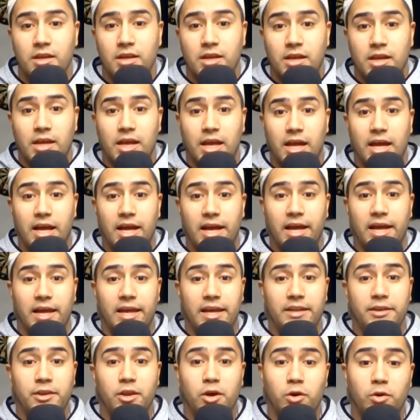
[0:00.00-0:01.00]
I
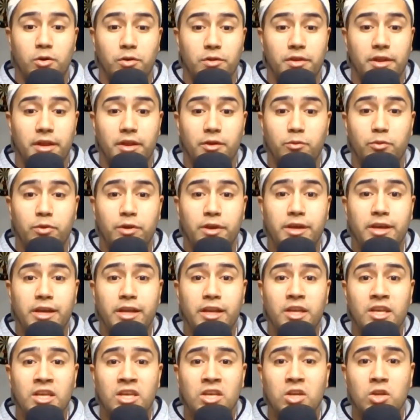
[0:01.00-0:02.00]
know that we
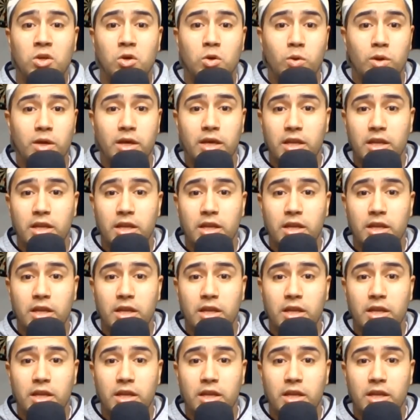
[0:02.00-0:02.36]
can do it.